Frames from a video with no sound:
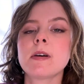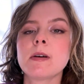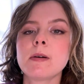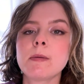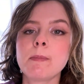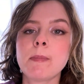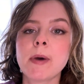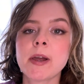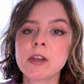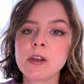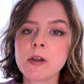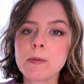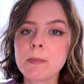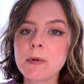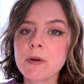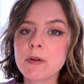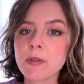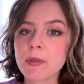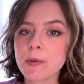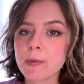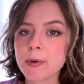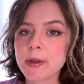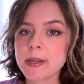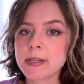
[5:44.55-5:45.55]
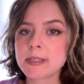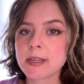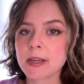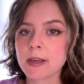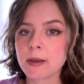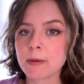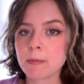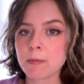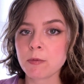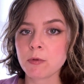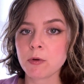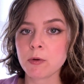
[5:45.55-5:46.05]
My number three
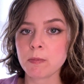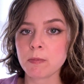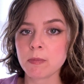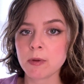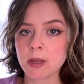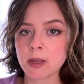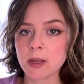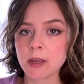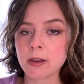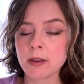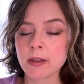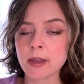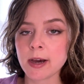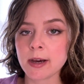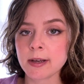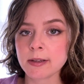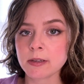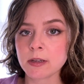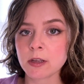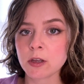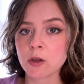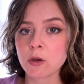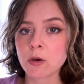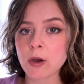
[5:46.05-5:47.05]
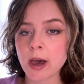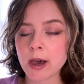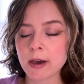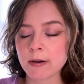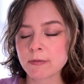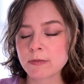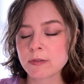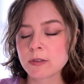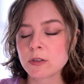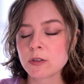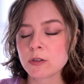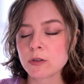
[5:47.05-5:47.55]
tip would be that you
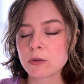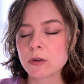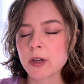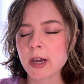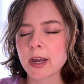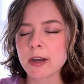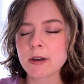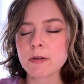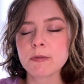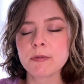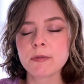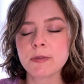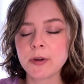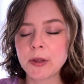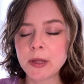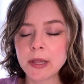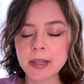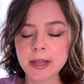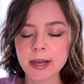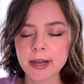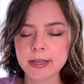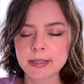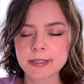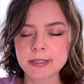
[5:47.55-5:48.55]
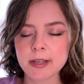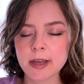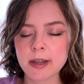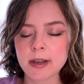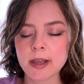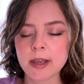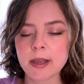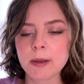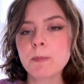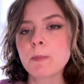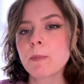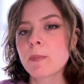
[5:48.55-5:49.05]
have to kind of realize that
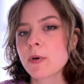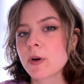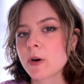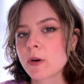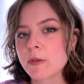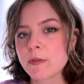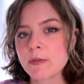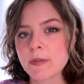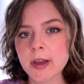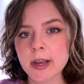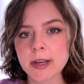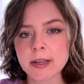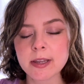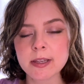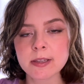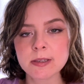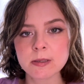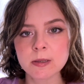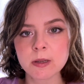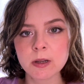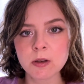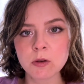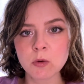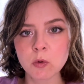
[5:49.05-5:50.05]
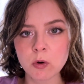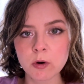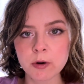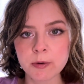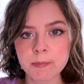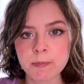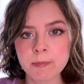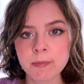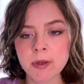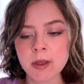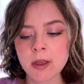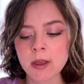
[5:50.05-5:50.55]
imperfect is the
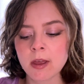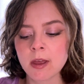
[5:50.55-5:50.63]
norm.